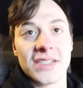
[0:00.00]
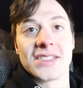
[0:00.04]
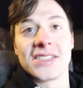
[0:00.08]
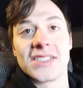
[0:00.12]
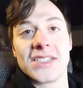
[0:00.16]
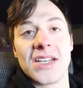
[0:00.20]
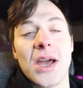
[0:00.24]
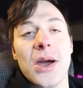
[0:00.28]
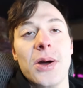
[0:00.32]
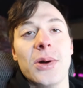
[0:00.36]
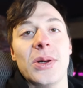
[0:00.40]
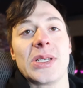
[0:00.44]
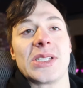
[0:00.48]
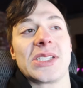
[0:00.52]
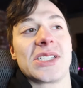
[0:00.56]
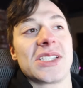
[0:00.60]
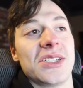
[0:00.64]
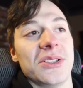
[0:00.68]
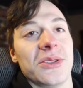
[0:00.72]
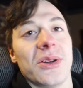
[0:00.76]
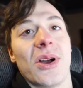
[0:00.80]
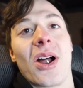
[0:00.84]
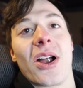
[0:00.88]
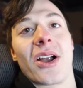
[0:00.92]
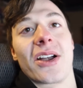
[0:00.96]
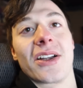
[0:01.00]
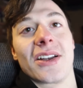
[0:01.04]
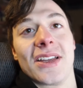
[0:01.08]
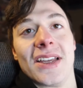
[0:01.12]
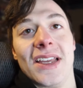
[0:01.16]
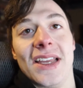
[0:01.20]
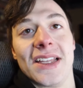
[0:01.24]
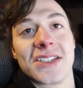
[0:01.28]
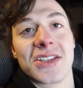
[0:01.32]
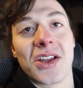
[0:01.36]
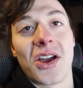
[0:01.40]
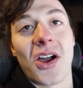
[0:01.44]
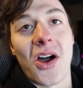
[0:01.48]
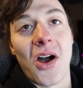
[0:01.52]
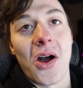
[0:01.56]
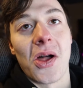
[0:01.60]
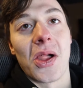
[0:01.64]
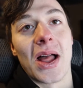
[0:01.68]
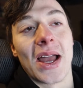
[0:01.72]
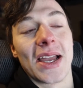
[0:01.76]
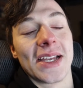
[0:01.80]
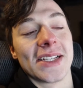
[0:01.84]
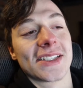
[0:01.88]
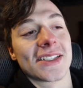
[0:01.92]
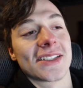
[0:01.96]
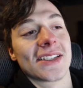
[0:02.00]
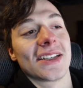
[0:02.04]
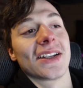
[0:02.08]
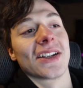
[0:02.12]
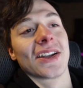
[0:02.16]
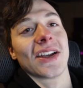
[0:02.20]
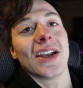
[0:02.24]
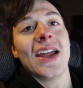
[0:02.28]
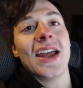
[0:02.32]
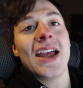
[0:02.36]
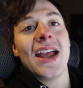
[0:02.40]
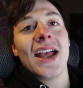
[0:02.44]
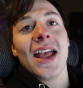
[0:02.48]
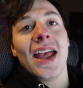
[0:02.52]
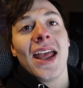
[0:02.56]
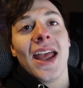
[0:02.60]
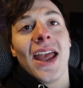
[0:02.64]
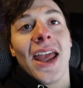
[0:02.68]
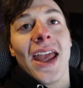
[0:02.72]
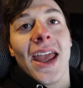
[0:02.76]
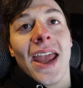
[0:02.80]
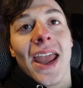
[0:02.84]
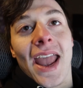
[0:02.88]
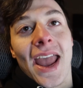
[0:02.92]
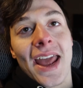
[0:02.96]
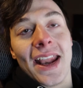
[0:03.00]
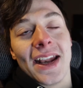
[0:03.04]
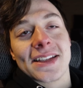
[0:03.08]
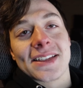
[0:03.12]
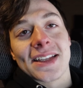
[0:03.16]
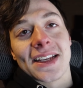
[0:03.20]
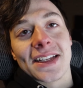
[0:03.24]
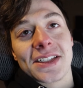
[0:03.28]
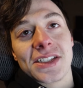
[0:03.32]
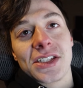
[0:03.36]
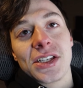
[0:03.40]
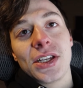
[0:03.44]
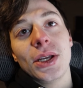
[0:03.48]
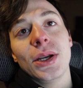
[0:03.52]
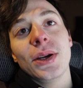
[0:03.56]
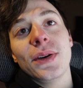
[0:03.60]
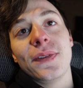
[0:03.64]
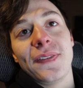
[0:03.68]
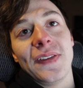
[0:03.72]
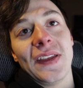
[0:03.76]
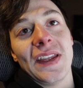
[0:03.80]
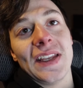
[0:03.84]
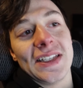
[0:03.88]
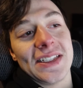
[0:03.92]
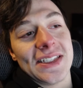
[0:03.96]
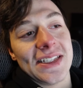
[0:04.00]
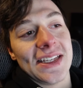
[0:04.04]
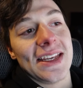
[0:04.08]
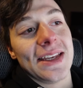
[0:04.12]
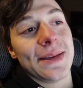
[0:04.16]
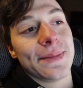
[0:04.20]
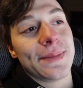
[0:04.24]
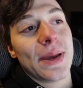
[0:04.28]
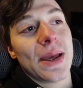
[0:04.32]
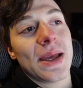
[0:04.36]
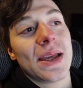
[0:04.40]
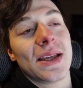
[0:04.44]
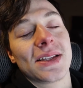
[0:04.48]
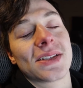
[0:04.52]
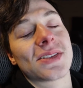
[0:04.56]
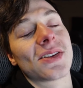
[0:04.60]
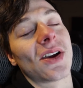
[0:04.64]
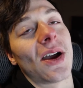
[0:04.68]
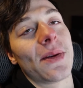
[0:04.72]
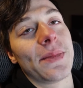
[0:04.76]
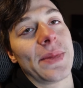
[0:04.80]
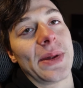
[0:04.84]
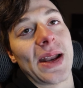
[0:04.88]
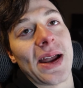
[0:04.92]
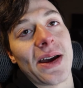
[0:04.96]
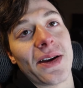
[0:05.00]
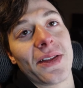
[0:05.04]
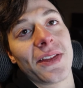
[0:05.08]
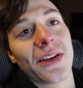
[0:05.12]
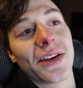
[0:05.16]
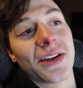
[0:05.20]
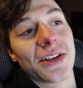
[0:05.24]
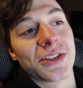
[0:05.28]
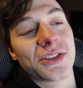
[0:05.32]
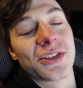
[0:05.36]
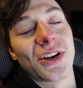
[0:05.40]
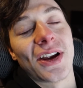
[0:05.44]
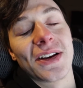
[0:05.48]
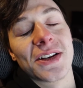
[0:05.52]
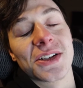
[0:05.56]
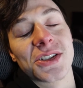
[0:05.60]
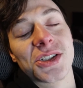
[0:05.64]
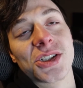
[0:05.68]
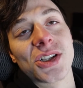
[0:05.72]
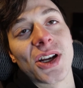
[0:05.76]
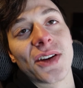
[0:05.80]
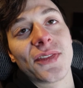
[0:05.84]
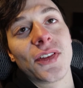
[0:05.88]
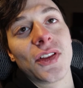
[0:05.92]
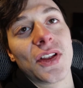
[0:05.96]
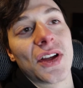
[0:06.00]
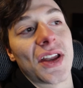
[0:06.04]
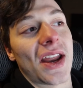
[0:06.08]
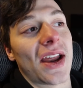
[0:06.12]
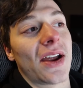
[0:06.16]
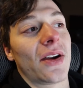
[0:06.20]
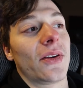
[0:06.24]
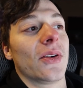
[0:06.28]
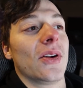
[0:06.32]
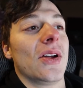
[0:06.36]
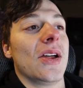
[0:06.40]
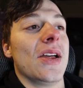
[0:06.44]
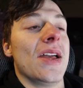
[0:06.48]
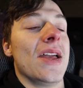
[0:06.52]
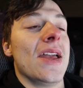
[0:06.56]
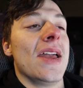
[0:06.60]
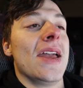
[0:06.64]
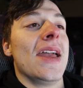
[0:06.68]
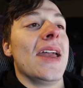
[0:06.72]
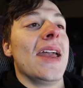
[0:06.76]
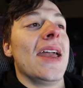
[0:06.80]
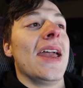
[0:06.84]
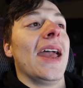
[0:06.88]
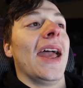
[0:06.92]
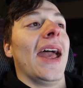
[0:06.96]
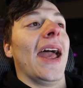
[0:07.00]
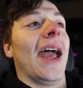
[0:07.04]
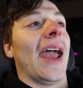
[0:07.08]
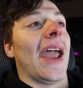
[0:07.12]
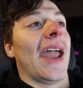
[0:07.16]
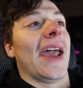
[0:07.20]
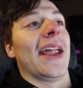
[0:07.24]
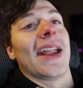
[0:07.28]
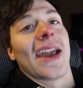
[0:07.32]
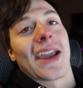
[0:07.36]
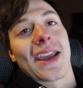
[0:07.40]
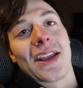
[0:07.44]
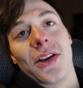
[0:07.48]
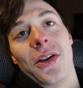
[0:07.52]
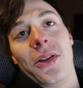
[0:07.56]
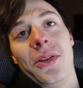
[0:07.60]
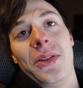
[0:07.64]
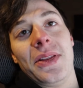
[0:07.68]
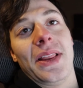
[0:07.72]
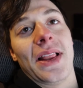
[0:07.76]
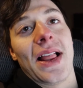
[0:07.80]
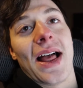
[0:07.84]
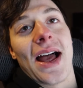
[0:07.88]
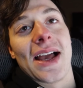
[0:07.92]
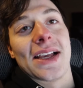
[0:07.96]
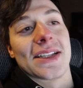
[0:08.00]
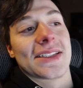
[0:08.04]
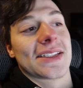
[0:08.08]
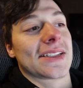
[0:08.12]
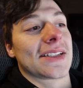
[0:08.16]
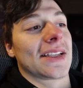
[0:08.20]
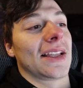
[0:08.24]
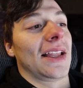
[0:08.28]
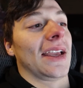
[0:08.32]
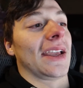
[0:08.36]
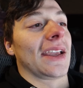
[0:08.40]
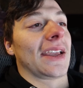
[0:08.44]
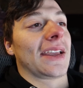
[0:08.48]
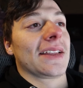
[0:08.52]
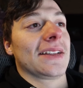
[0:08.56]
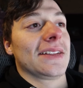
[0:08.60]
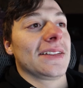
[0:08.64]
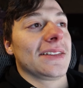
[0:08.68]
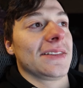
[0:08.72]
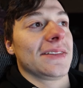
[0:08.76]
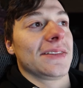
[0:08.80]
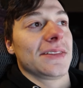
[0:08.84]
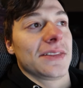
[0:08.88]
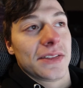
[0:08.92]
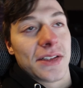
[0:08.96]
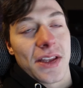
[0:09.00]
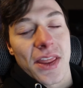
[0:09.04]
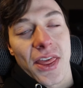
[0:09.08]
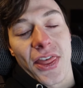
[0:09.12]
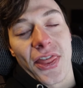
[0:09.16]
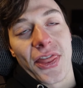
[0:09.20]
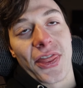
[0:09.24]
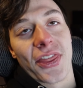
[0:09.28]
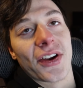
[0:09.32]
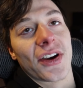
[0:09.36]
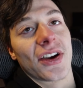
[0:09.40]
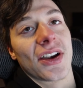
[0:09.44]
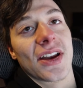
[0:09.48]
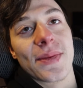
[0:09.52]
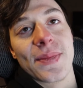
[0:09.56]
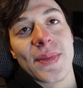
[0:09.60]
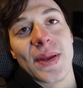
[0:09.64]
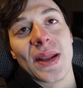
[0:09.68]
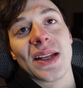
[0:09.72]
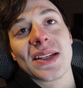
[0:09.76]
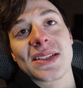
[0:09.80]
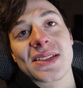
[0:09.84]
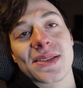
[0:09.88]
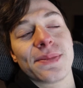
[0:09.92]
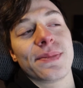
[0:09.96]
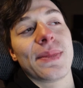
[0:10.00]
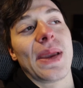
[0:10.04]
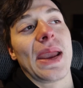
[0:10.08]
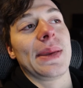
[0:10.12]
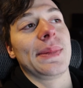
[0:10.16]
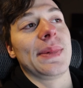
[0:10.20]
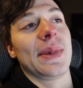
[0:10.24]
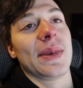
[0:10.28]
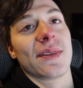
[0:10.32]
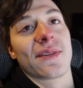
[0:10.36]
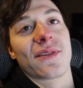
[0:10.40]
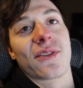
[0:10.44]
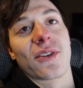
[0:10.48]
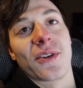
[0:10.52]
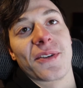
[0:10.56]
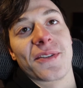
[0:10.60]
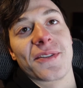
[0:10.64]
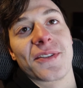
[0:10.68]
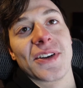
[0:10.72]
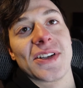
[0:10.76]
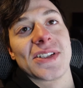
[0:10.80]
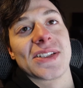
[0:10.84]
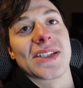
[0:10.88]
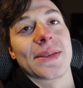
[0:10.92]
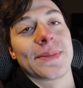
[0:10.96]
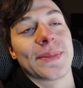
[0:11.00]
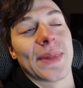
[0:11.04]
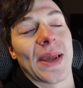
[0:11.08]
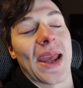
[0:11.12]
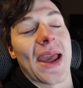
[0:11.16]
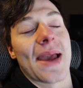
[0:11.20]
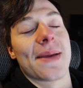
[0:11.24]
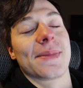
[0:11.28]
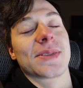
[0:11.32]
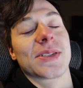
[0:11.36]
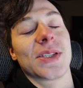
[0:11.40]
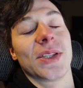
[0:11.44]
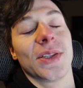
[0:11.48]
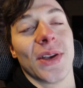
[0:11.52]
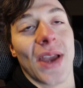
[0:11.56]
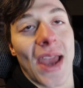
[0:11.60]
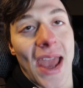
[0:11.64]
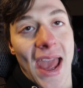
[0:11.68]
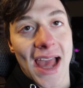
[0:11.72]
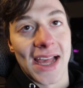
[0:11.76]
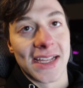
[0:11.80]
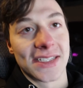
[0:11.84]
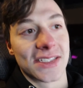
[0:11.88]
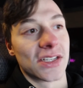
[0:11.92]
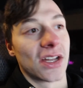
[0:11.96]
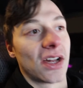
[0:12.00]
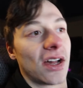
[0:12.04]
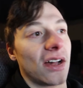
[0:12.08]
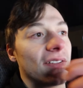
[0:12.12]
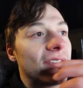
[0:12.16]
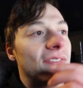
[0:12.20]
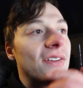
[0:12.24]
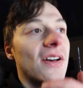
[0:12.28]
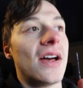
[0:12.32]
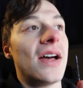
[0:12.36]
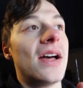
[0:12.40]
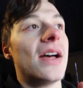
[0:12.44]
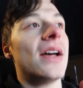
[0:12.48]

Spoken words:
snow is too hard. It's all ice there, and it's like 2 feet deep. So I've been out there trying to shovel it out, and I can only last like 30 minutes maybe before freezing my absolute ass off.